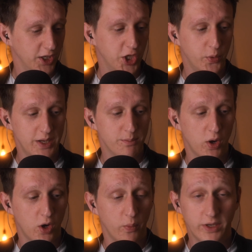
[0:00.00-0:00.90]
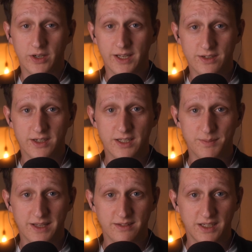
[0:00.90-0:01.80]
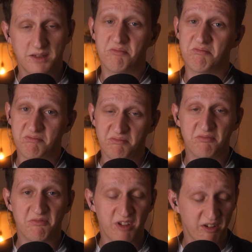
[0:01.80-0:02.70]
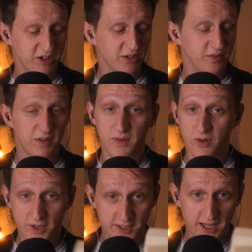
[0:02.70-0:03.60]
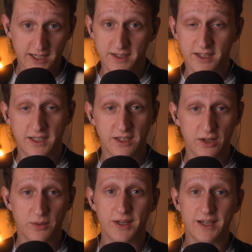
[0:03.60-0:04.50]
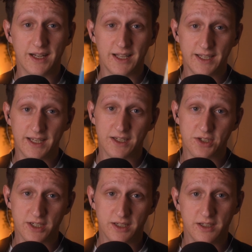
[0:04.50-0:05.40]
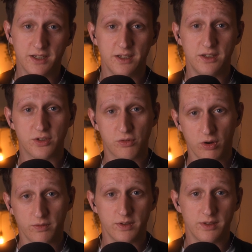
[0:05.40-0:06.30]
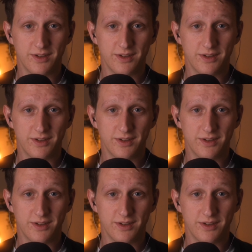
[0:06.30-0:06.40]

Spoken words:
You eat more when your kitchen is messy. Fair enough, if you're on a diet, there you go. Clean your kitchen, you scruff.